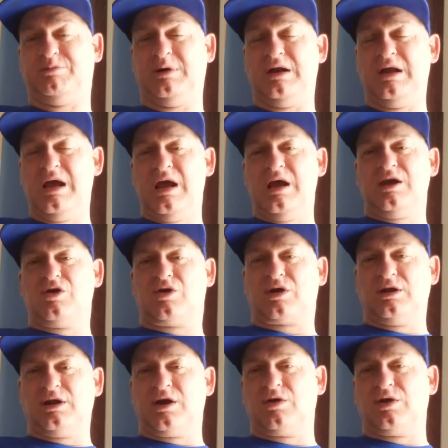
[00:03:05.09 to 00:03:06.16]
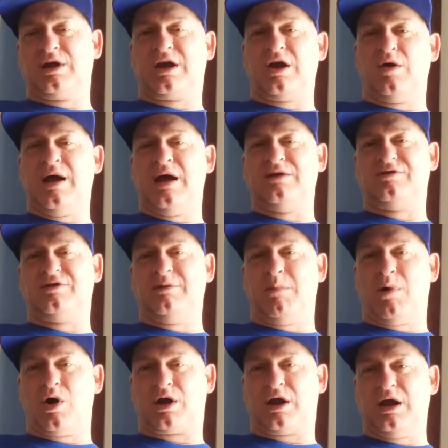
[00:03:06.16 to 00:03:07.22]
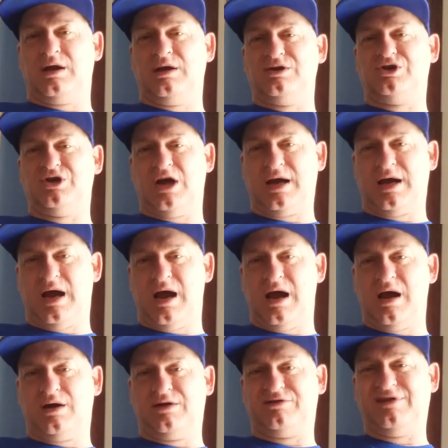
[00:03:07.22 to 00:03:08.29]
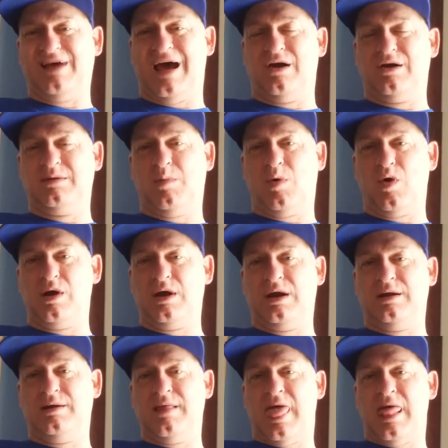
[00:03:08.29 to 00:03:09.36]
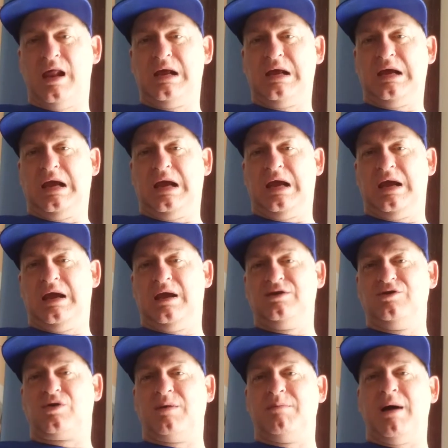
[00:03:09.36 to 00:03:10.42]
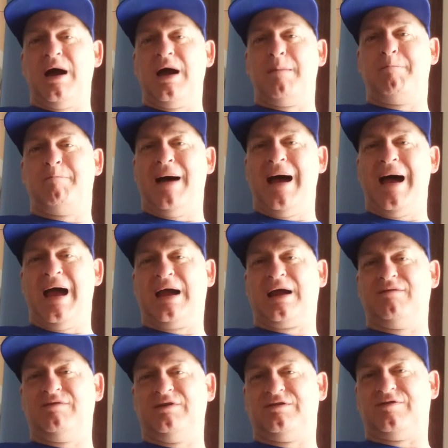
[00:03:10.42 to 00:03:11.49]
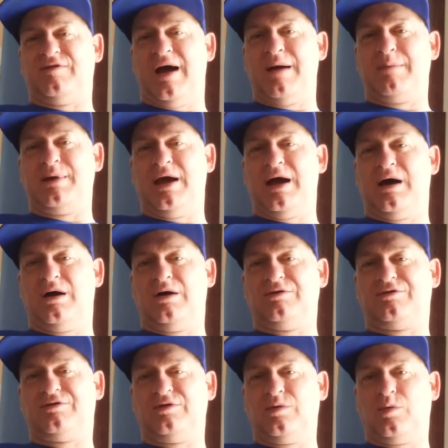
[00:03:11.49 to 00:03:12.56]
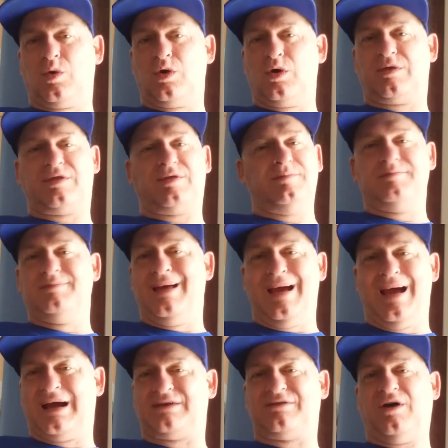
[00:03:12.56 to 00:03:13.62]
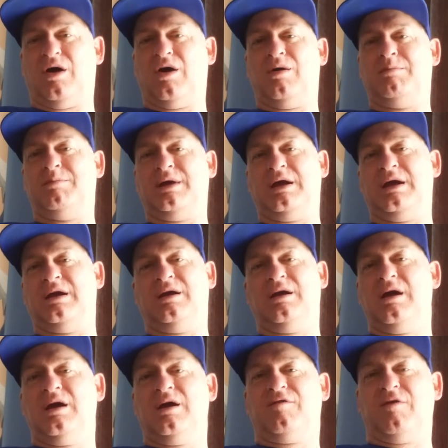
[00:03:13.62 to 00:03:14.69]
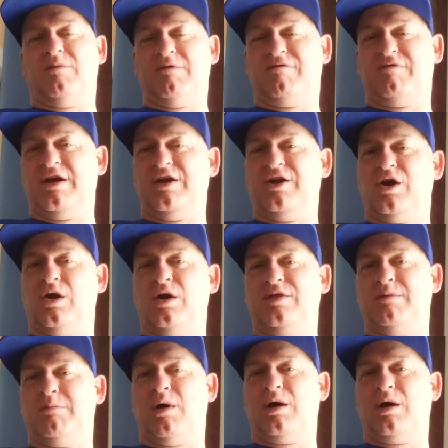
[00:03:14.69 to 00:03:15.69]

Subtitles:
But you can literally go down to the market in Shanghai on a Saturday morning, and you can buy a bag of these fapiaos worth X RMB from a vendor in